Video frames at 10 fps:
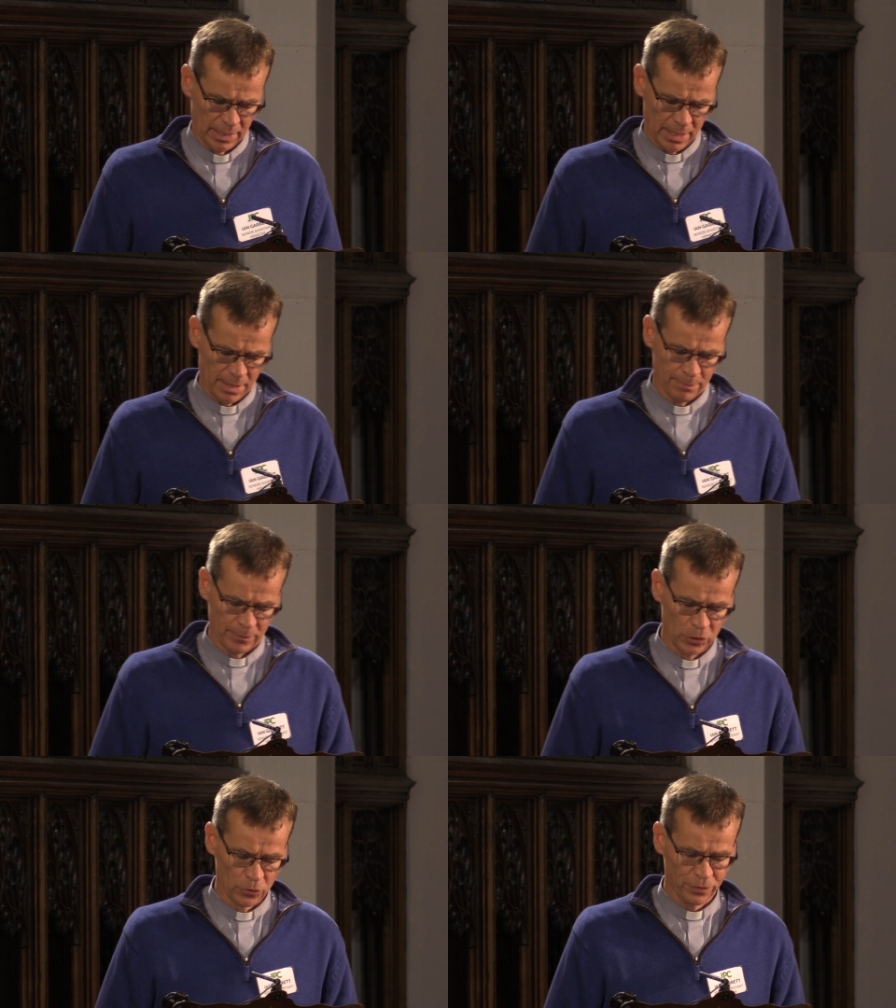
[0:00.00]
Um,
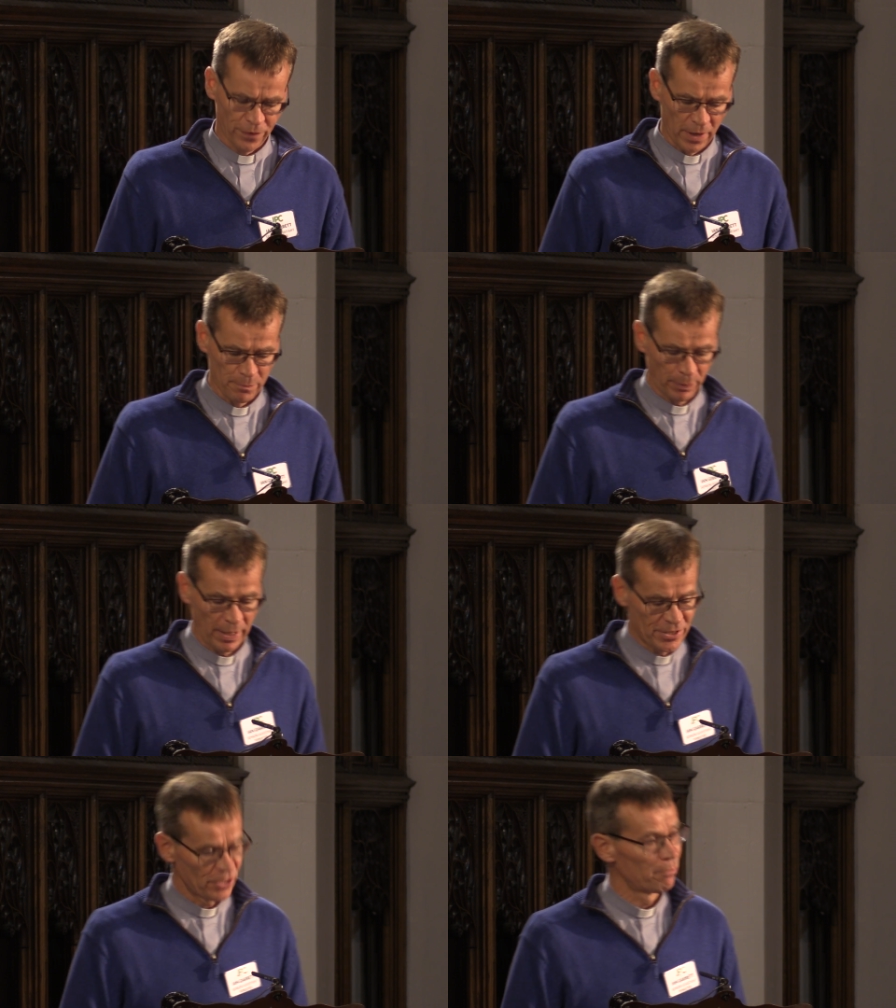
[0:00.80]
you'll find
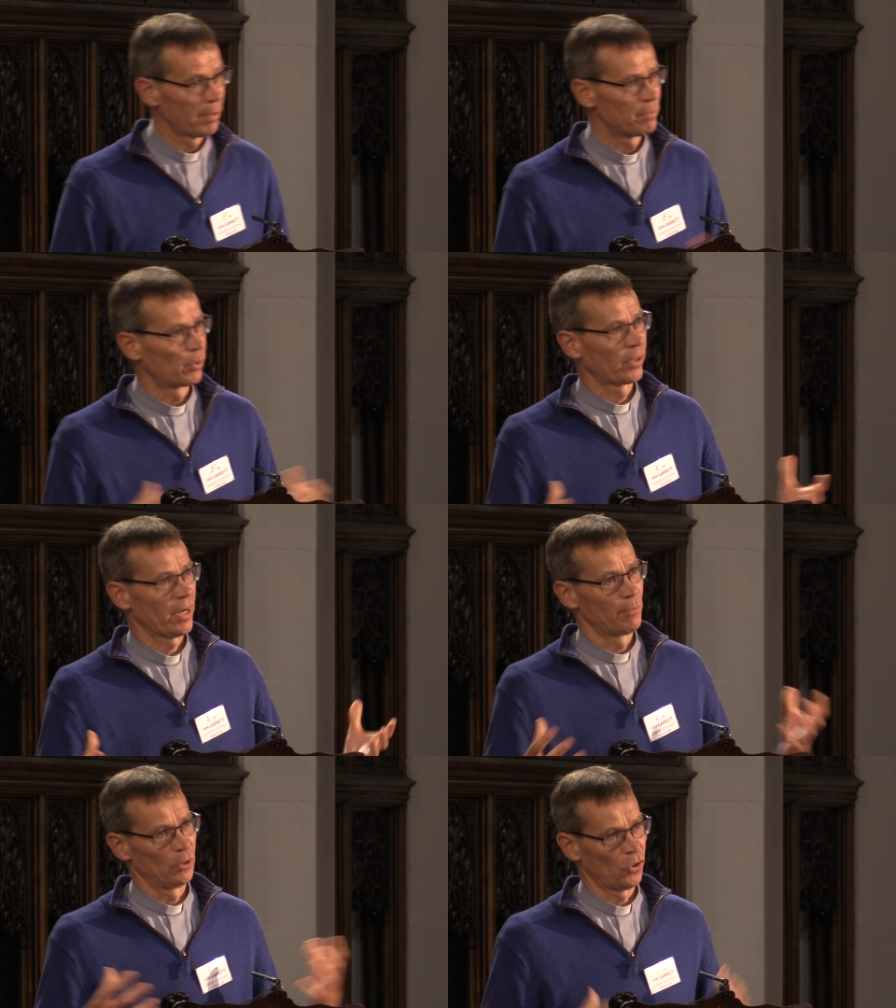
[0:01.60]
plenty of people
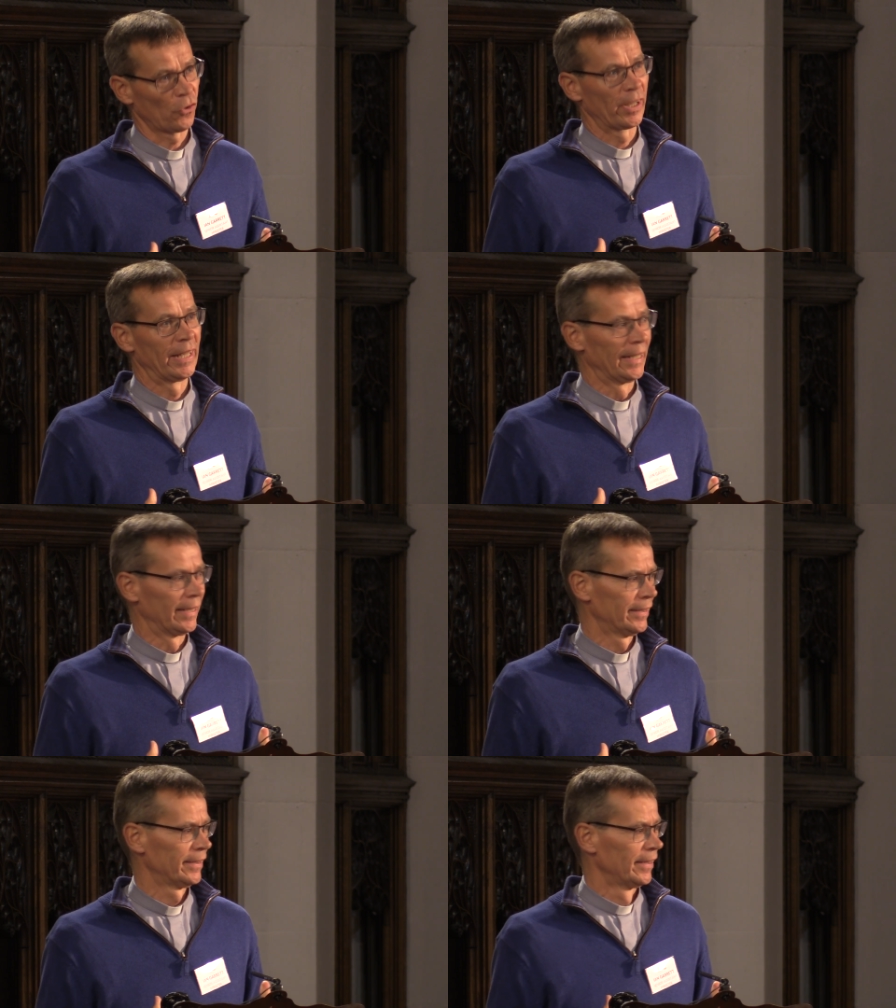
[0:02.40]
come along
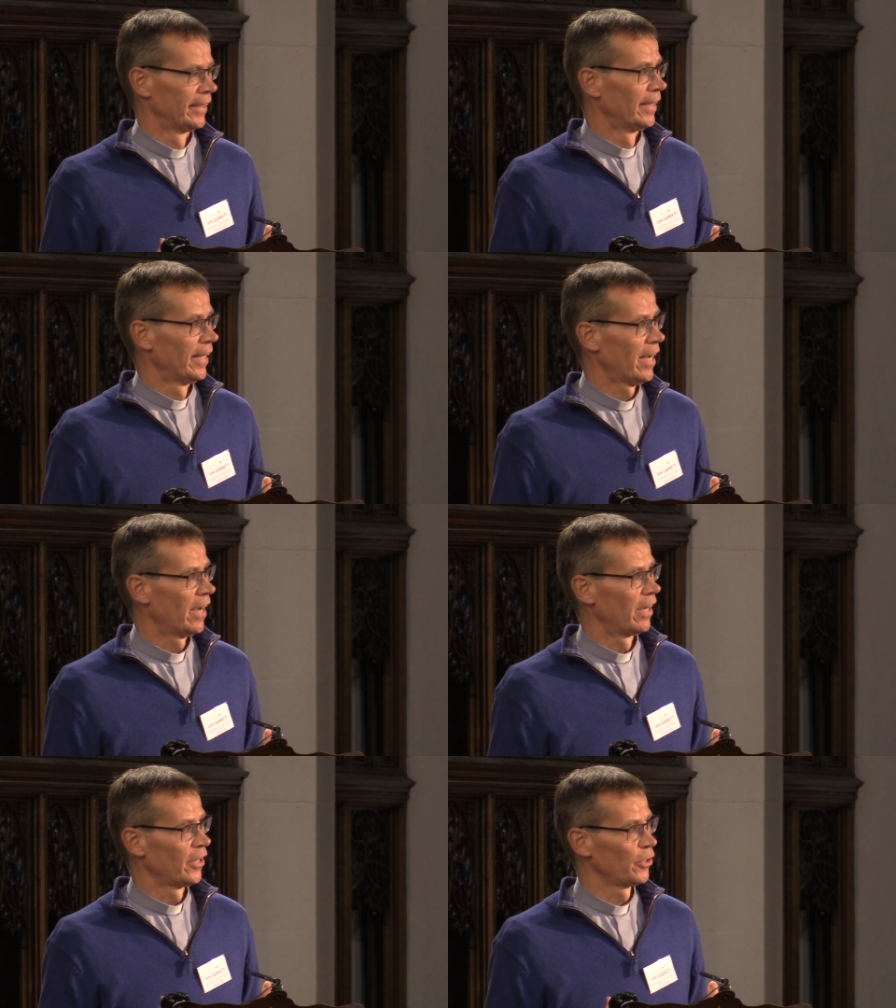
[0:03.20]
here
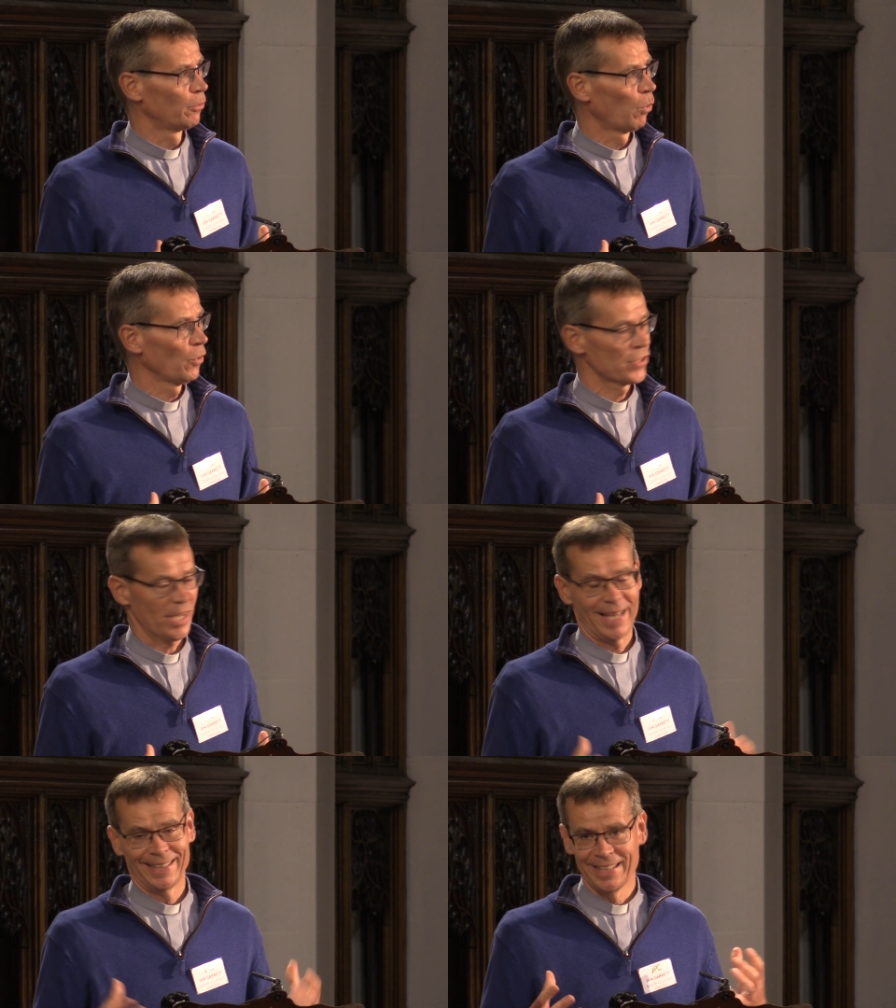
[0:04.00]
uh, who want
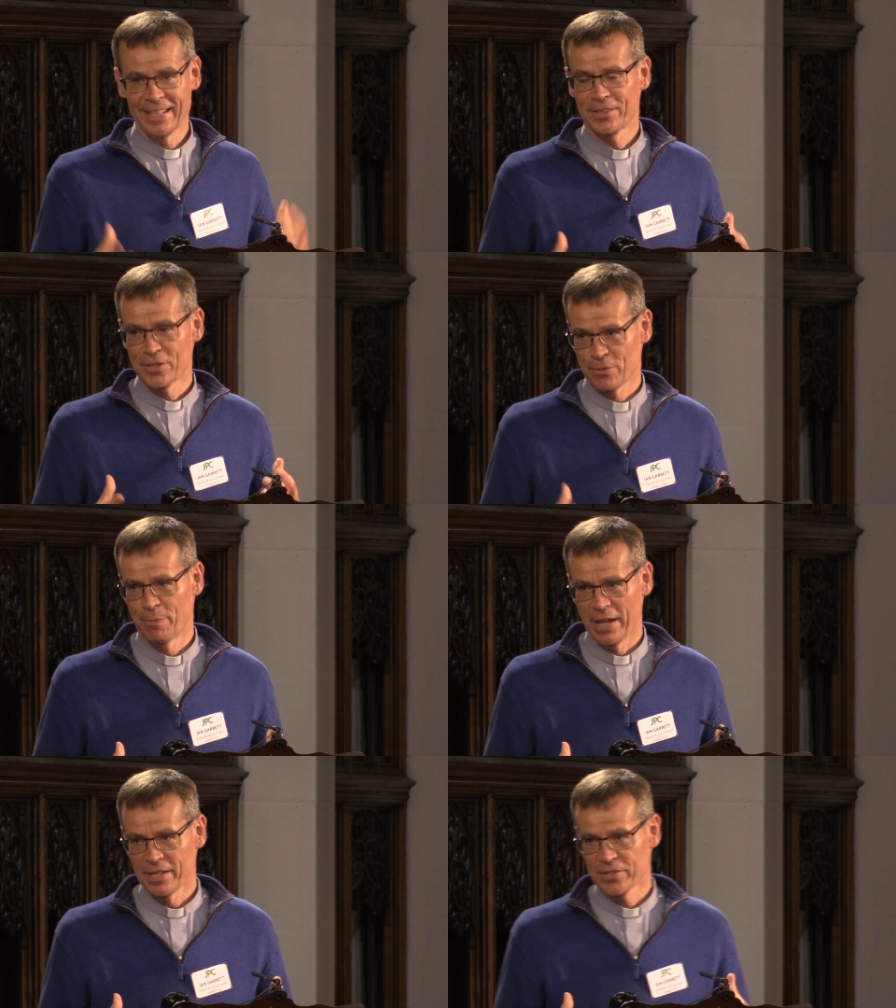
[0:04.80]
and need the
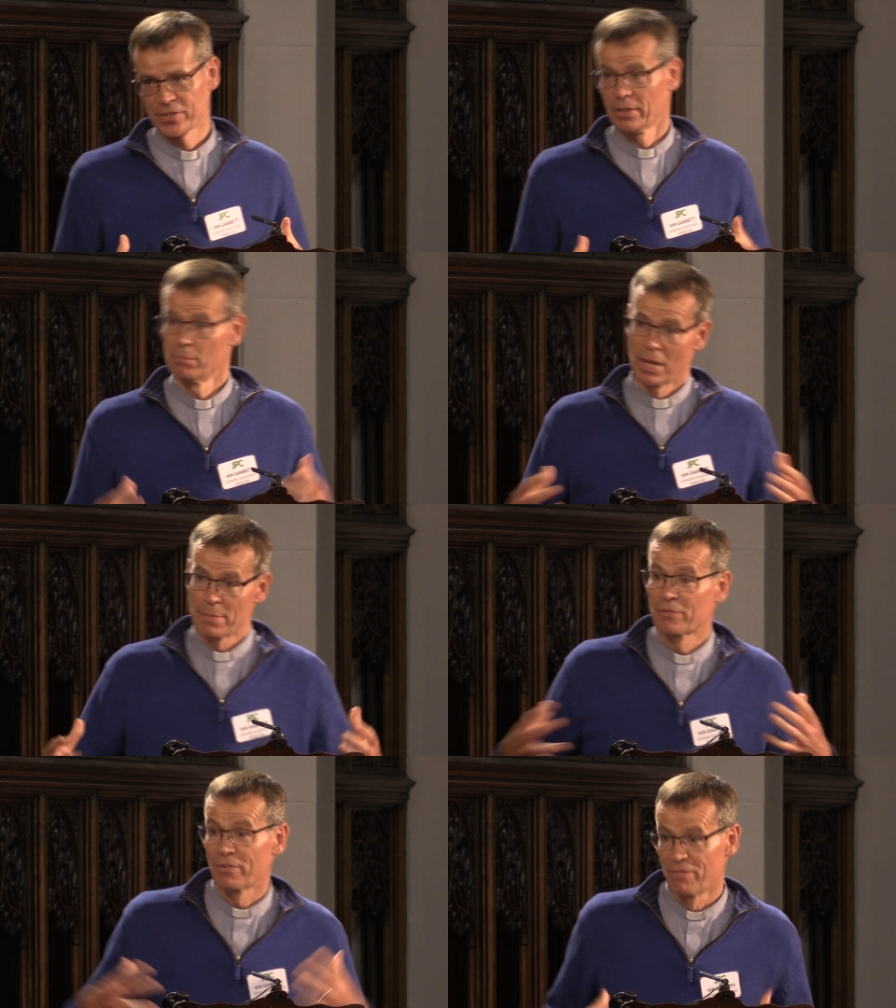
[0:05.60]
space, maybe
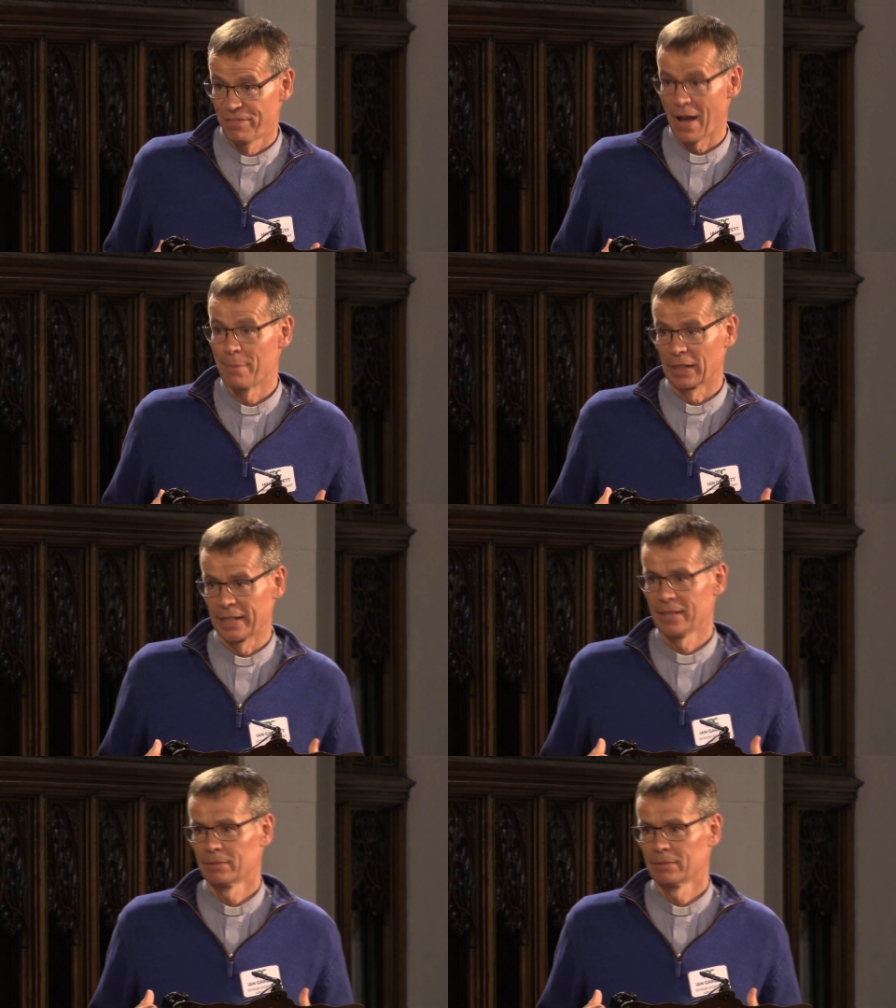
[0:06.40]
from family,